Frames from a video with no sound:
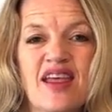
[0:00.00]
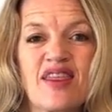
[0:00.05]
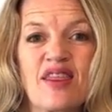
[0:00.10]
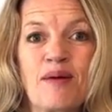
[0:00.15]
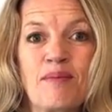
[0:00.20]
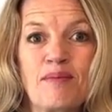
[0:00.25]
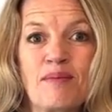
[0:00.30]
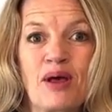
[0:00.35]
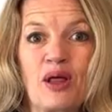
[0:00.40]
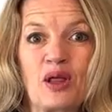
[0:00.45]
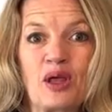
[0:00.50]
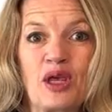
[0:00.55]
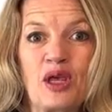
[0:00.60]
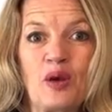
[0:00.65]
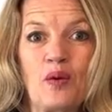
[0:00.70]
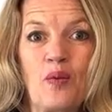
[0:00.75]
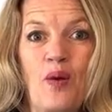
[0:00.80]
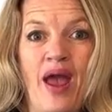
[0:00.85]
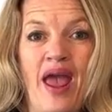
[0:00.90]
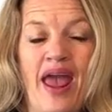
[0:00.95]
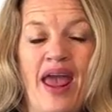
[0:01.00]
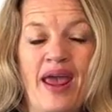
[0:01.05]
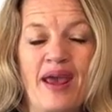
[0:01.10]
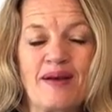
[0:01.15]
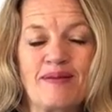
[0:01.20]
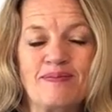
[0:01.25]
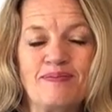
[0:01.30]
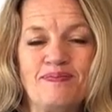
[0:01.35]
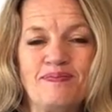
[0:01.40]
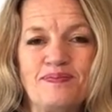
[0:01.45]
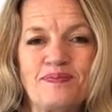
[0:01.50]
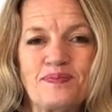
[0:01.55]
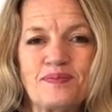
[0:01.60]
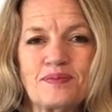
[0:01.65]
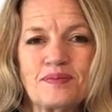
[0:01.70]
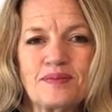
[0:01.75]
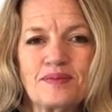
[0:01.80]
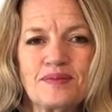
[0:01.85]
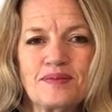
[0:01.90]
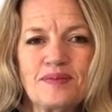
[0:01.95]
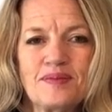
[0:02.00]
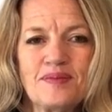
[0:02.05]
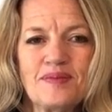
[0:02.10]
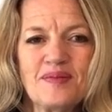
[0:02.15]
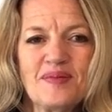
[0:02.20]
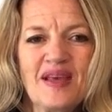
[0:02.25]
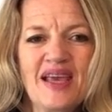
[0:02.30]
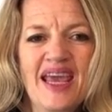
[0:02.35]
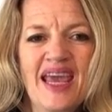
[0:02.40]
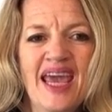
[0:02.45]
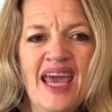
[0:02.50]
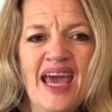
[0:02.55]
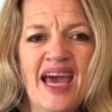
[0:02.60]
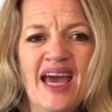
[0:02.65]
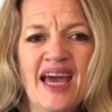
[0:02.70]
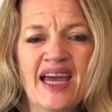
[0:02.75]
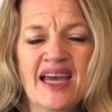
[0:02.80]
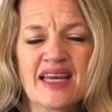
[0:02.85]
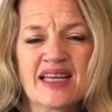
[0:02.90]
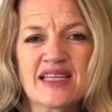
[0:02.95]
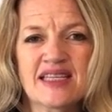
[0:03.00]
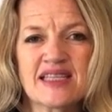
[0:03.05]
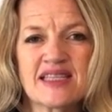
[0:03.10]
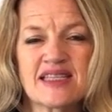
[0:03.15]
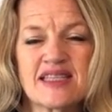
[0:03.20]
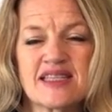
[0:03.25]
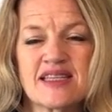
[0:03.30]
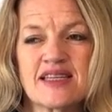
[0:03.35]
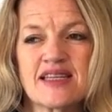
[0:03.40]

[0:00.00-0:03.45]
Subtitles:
the Milky Way. And